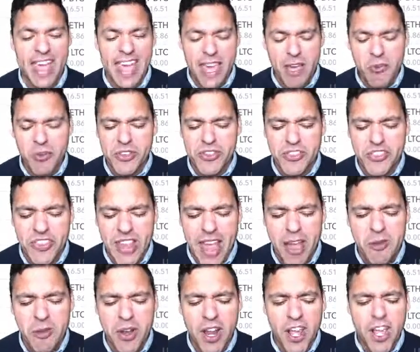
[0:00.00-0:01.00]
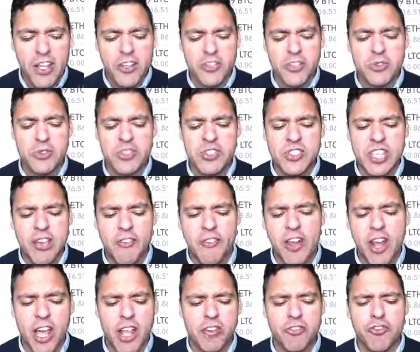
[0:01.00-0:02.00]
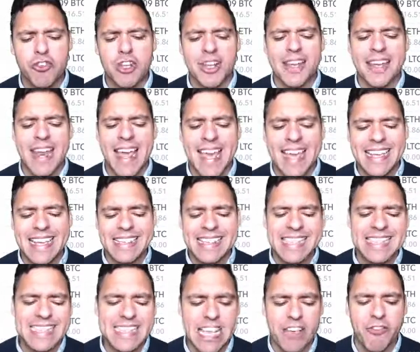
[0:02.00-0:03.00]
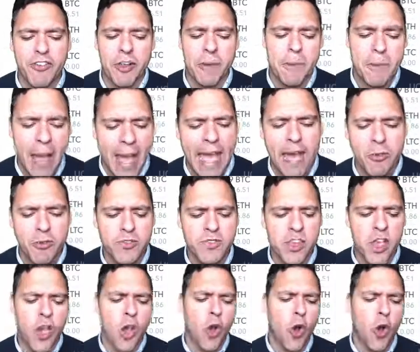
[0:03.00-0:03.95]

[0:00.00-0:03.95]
It was down to £787